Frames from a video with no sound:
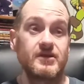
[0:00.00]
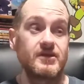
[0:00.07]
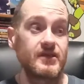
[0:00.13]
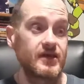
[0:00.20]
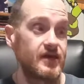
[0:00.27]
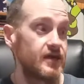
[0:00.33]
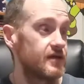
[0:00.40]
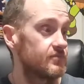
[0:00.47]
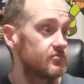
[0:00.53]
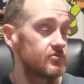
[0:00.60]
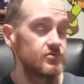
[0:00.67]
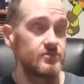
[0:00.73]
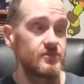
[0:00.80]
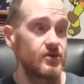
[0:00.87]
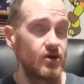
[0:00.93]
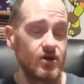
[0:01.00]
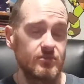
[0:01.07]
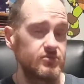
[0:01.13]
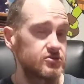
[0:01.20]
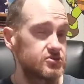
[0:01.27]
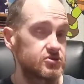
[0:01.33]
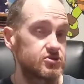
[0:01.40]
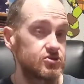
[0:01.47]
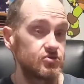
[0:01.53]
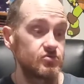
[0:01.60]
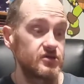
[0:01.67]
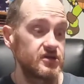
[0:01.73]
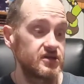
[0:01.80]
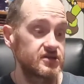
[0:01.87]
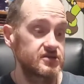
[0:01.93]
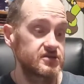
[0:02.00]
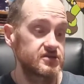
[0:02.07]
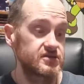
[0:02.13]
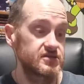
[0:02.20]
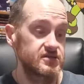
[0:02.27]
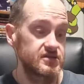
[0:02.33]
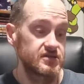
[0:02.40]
in the game room in almost two weeks.